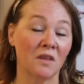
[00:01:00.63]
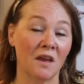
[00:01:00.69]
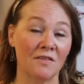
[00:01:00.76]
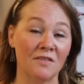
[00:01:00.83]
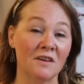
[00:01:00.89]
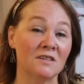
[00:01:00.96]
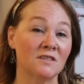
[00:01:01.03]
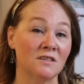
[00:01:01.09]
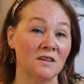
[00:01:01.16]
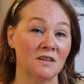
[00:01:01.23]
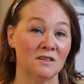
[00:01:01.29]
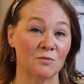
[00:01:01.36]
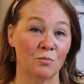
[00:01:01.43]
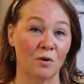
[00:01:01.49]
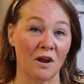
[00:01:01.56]
and this
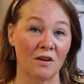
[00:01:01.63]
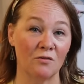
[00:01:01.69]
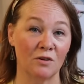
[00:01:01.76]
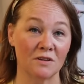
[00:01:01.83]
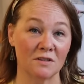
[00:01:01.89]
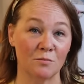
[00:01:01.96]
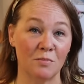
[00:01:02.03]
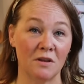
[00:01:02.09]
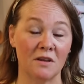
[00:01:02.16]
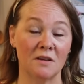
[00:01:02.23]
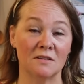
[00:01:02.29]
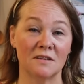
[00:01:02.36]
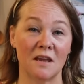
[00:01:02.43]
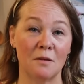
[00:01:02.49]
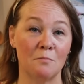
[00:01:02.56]
yeast bread recipe
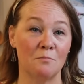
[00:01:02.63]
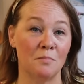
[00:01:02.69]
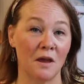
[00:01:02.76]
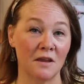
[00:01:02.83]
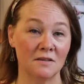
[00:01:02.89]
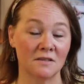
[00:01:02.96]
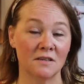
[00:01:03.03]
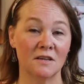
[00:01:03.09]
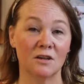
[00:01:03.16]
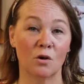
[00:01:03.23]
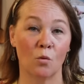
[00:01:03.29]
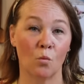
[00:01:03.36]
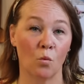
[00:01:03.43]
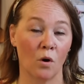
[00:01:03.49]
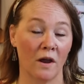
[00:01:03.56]
is a basic
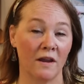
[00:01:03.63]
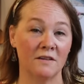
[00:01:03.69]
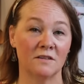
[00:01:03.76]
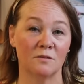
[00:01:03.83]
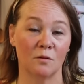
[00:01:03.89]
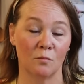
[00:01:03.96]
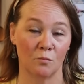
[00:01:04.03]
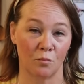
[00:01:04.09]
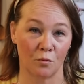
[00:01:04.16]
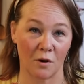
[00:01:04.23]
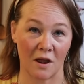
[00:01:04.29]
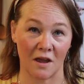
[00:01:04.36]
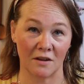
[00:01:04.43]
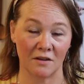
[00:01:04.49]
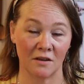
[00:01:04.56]
white
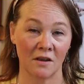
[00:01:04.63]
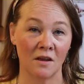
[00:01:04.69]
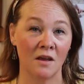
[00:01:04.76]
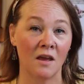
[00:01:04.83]
bread,